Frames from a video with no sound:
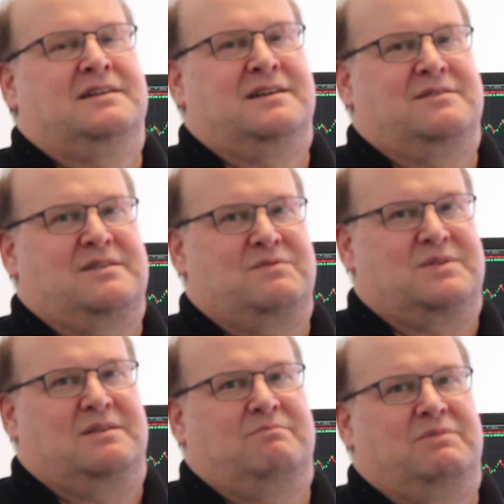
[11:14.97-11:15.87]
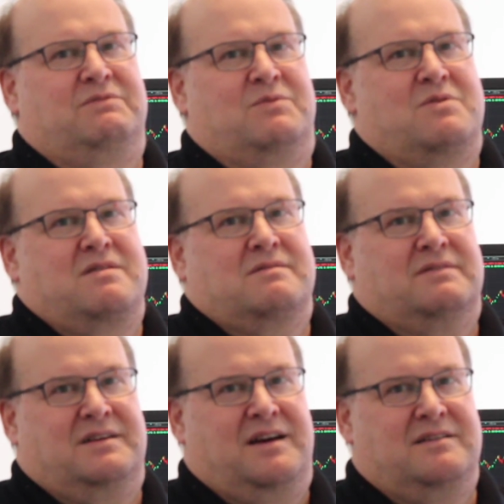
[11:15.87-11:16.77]
as I've said before,
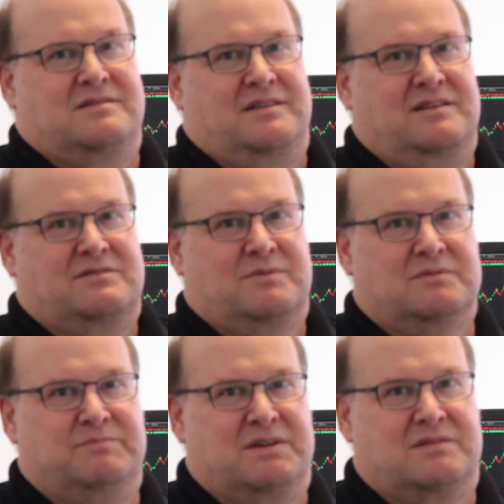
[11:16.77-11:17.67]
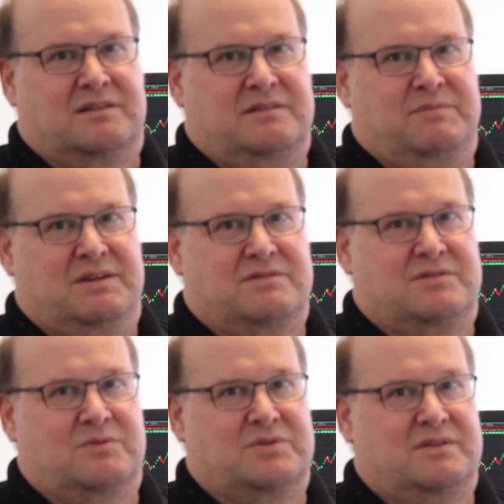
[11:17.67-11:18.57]
the United States will basically be a
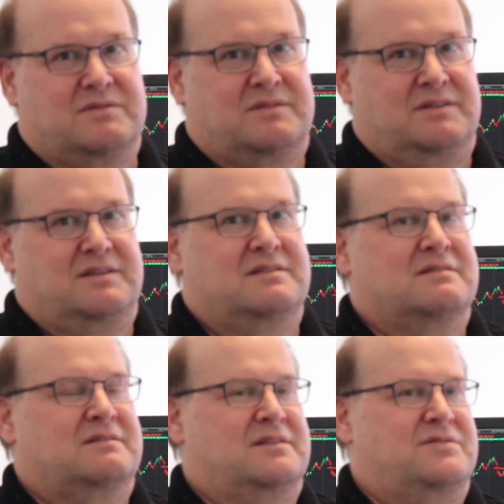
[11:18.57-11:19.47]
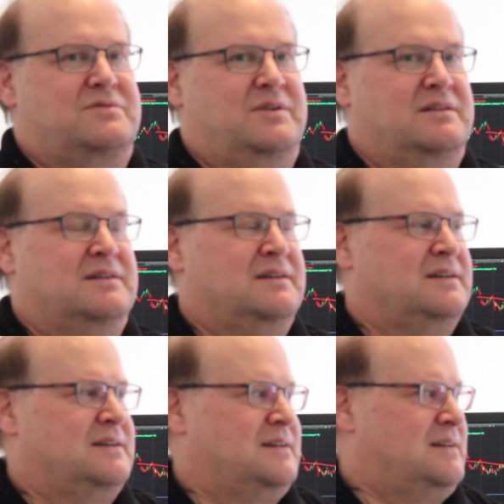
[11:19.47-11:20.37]
socialist country,
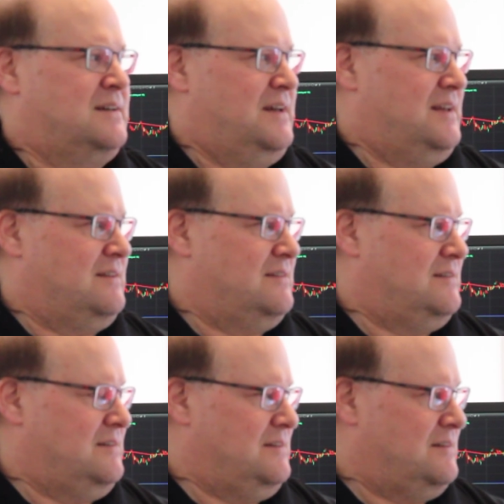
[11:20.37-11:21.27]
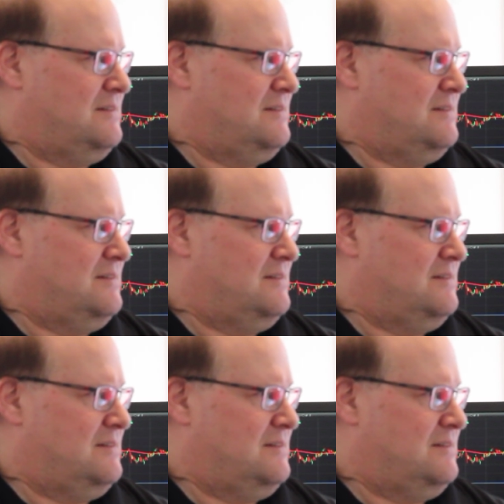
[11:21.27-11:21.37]
and the